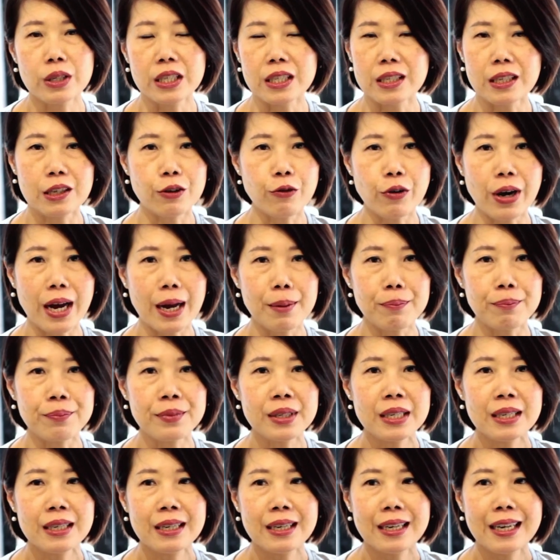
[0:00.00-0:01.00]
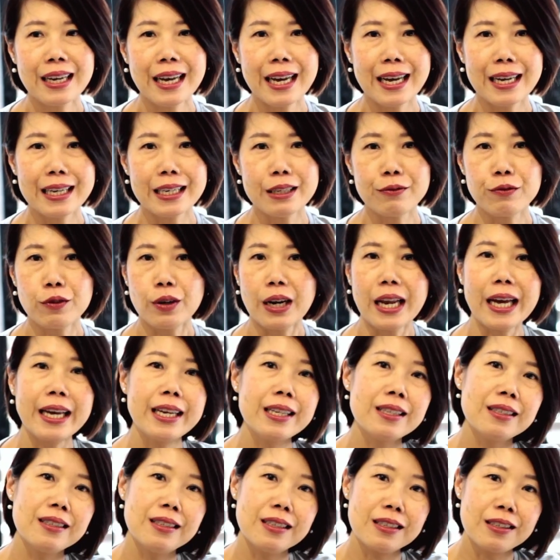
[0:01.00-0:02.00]
Instagram, and if you
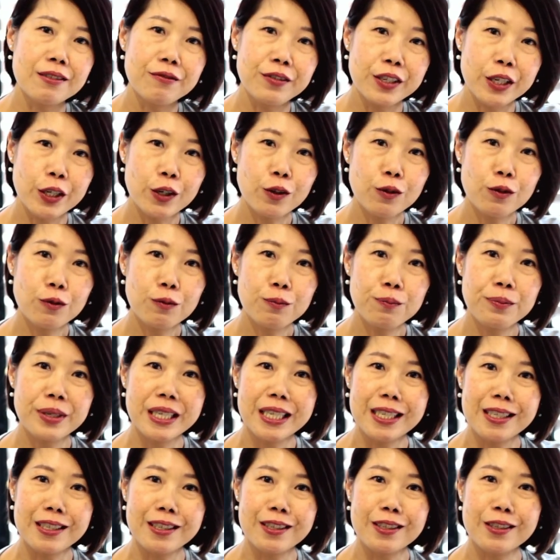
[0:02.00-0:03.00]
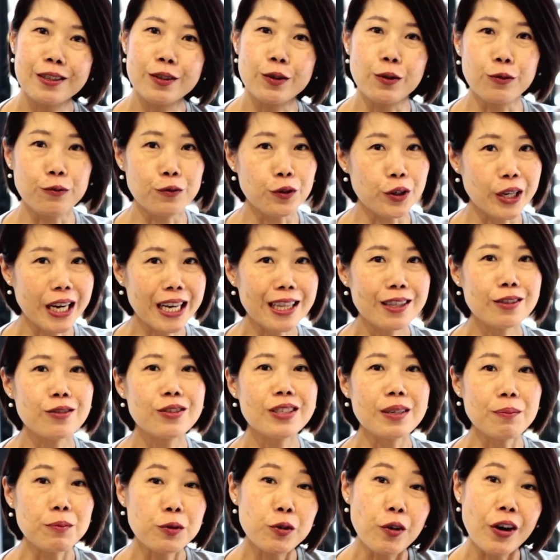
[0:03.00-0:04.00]
like this video, please don't forget to
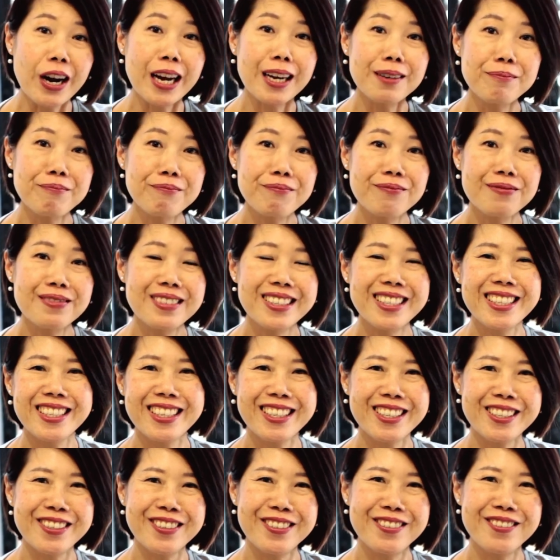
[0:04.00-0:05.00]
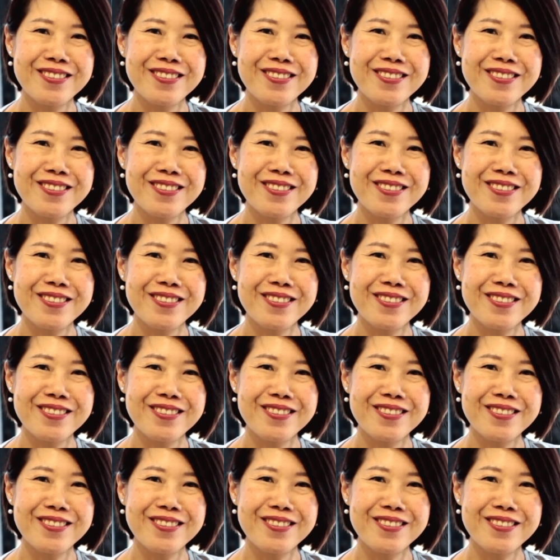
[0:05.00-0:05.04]
subscribe. See you.